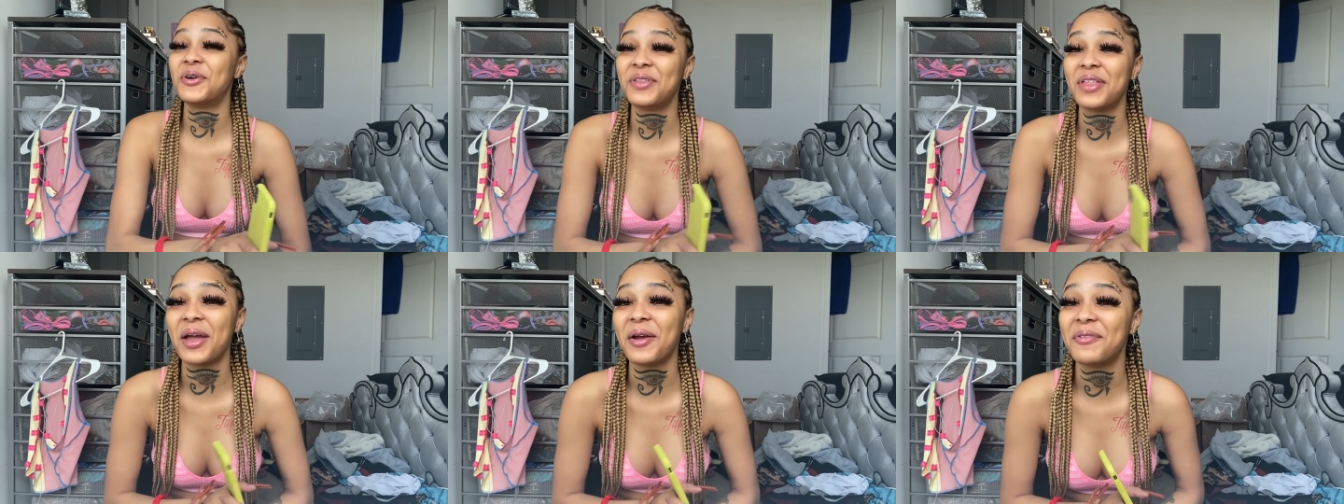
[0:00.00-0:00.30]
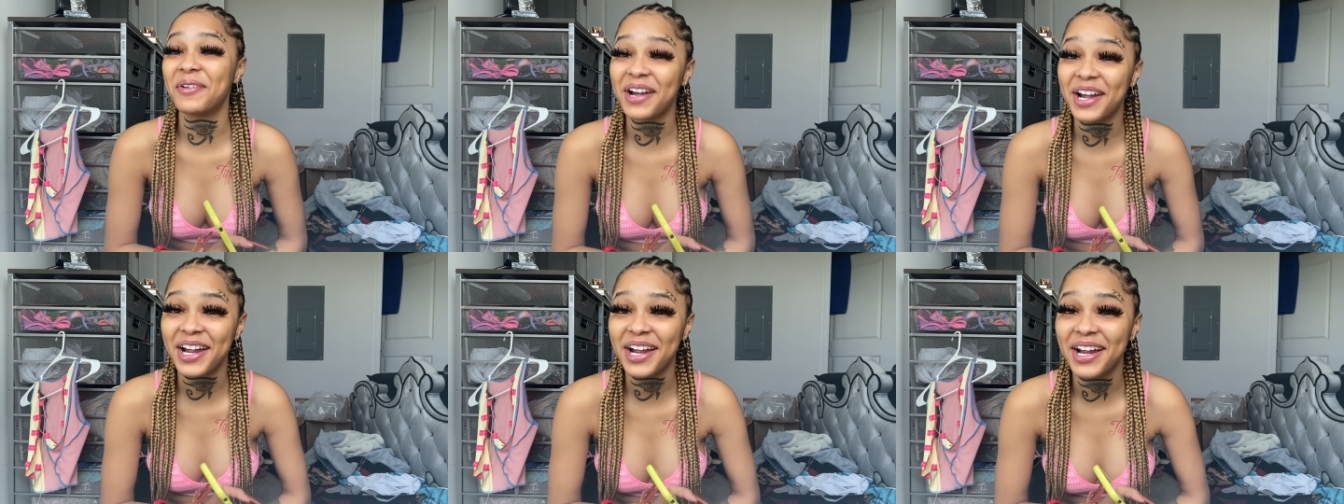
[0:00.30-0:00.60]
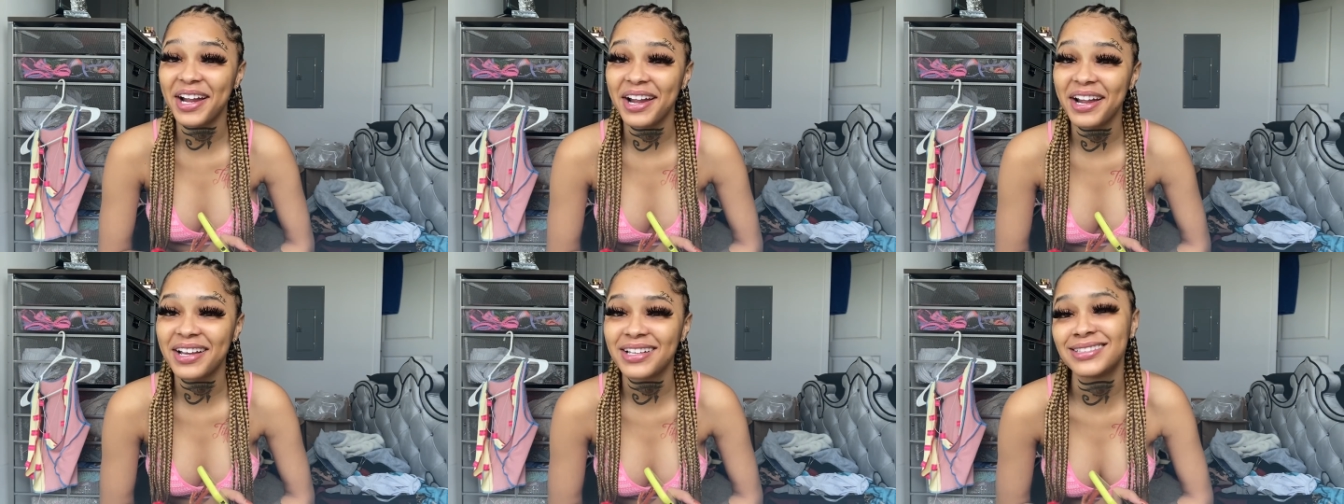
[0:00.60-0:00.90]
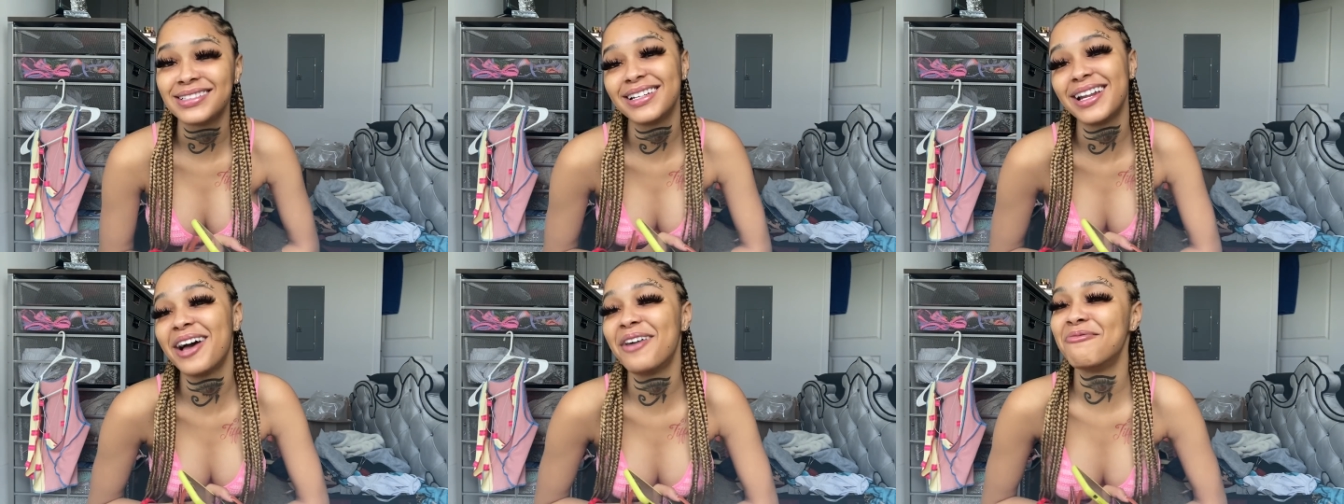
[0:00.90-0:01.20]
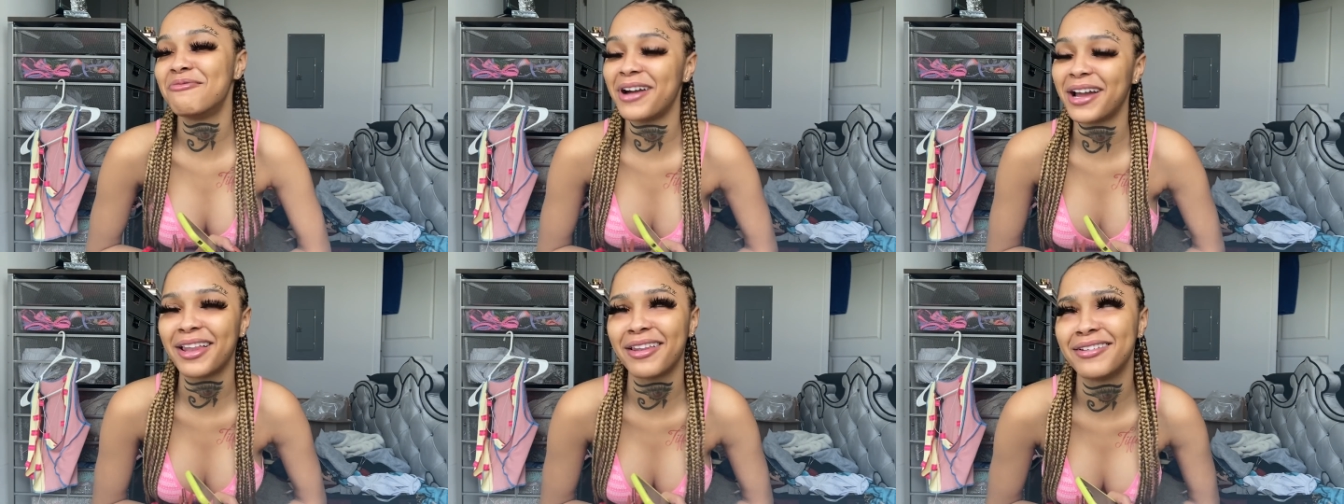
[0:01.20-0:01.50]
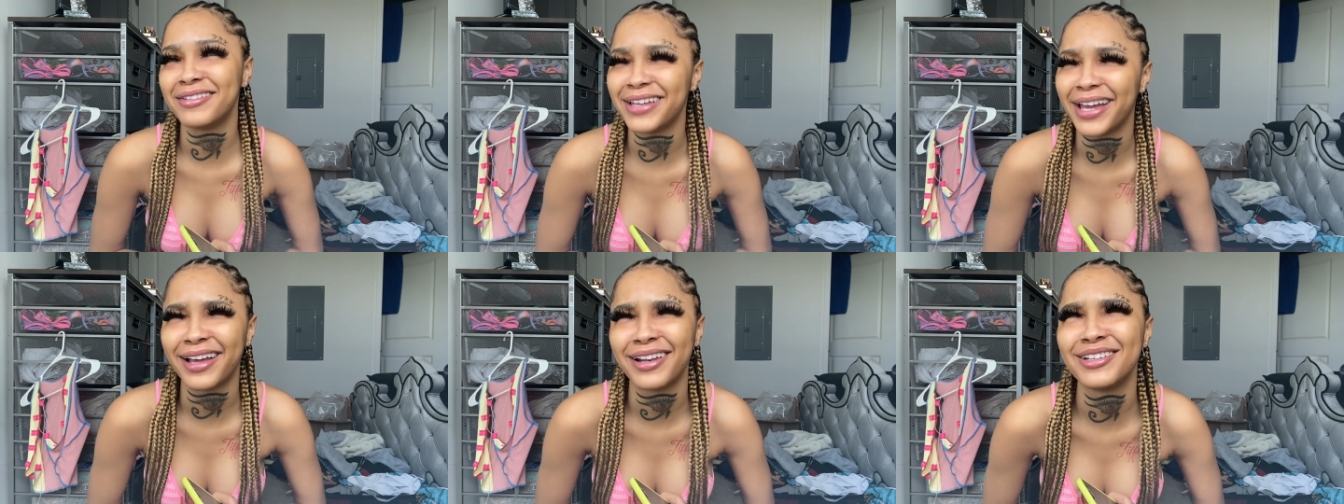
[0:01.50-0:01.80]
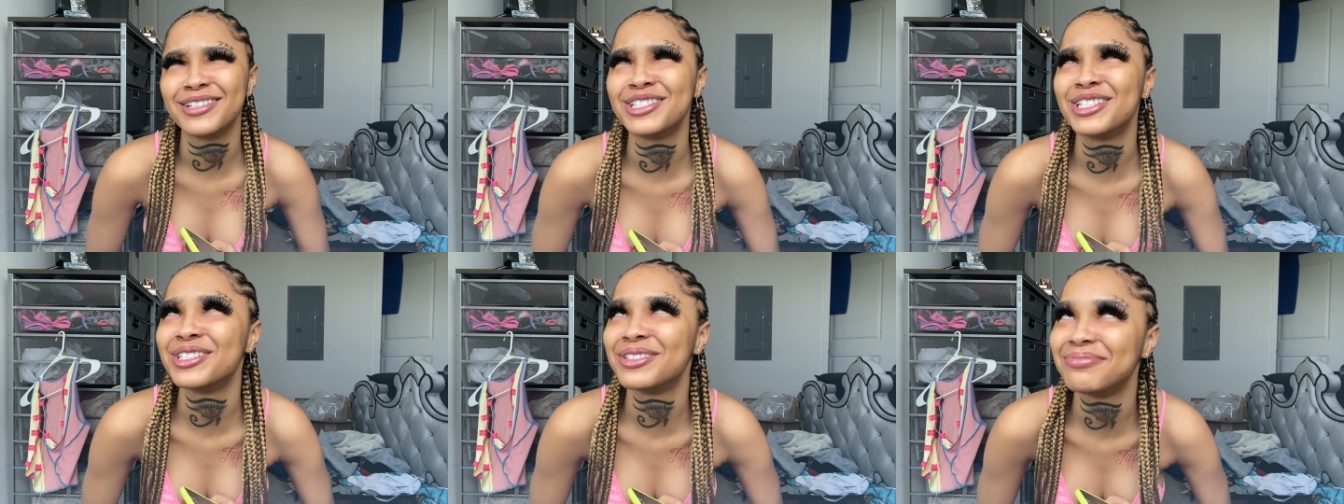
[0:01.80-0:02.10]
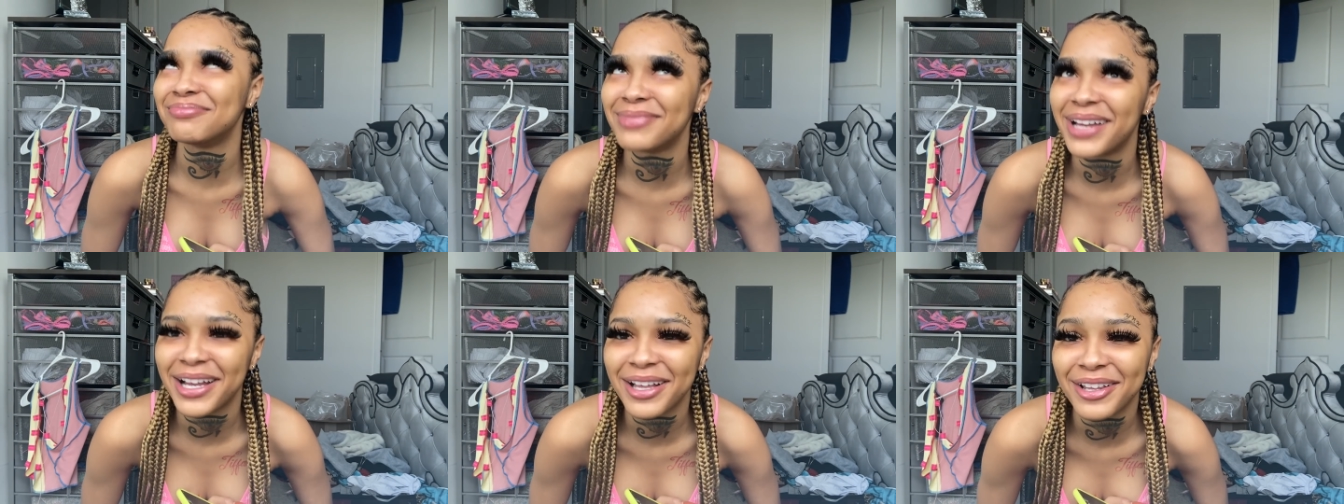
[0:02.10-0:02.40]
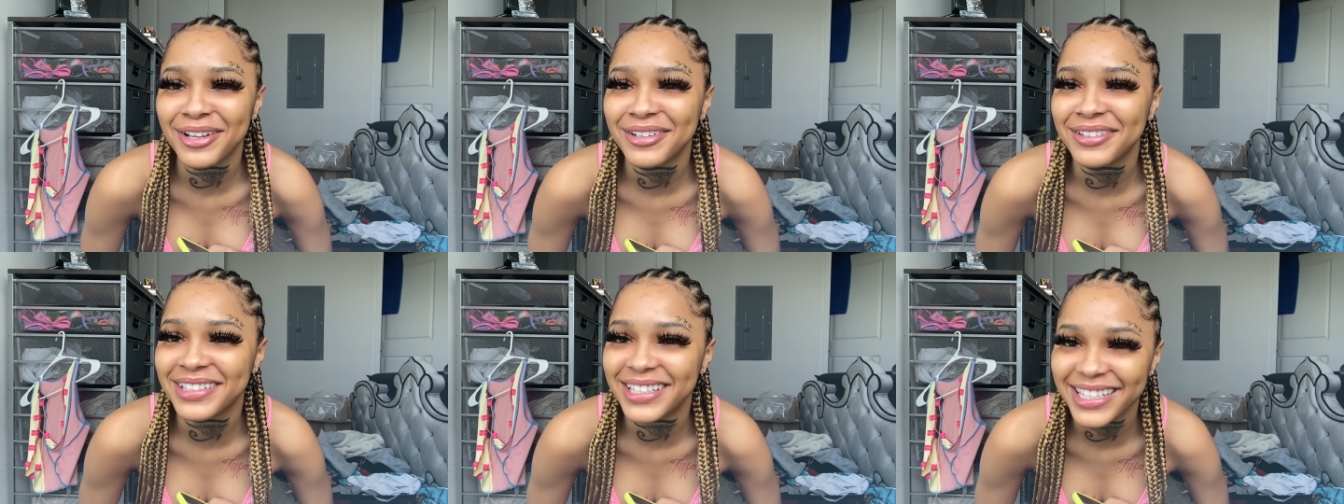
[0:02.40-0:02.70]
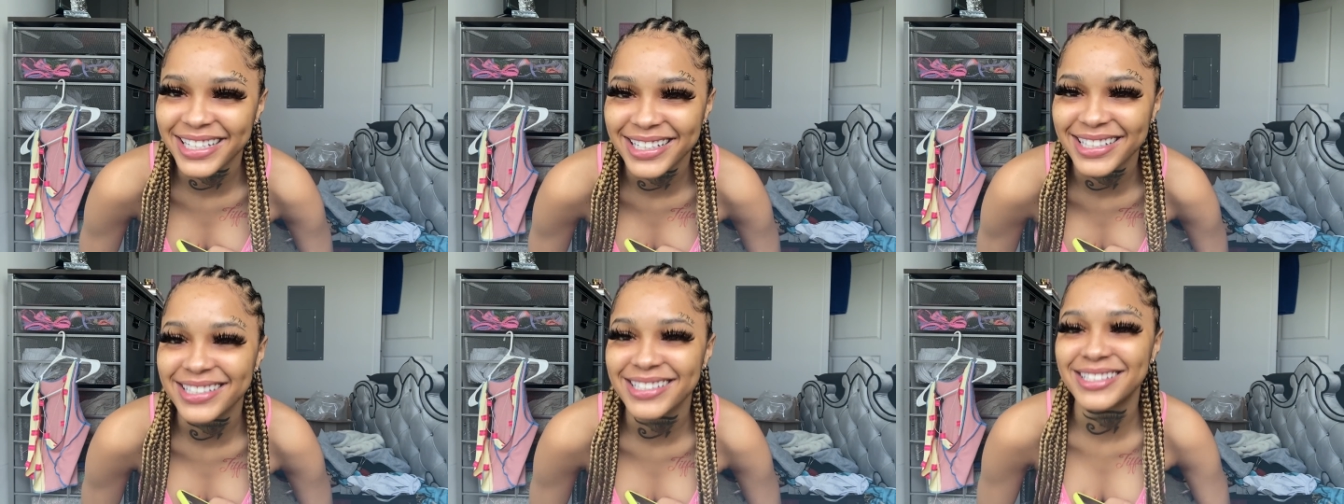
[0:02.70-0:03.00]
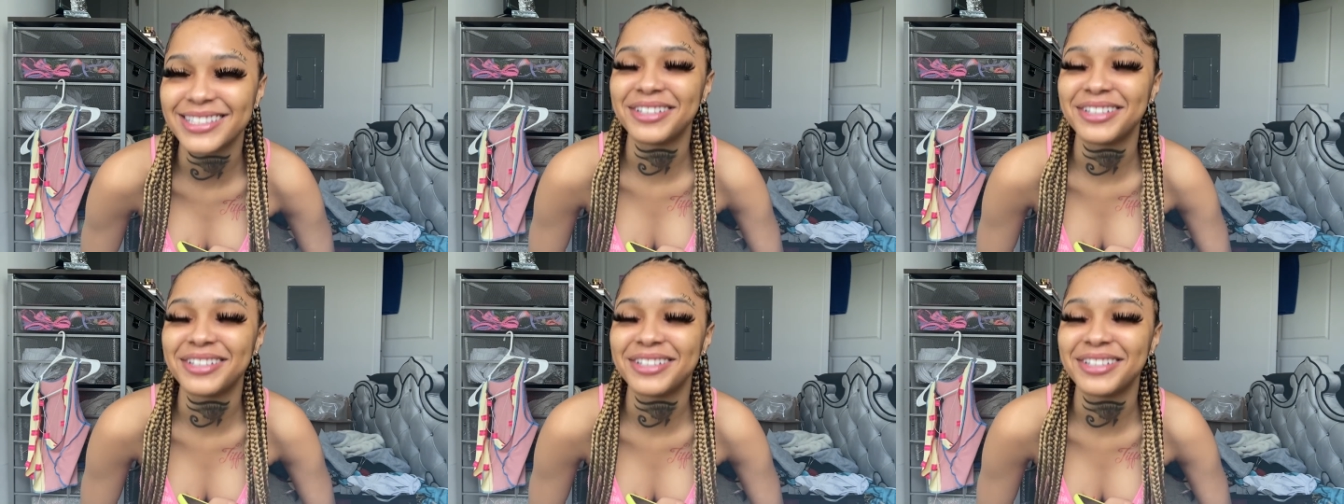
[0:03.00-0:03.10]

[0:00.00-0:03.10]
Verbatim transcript: they were, because they're not regular degular schmegler niggas.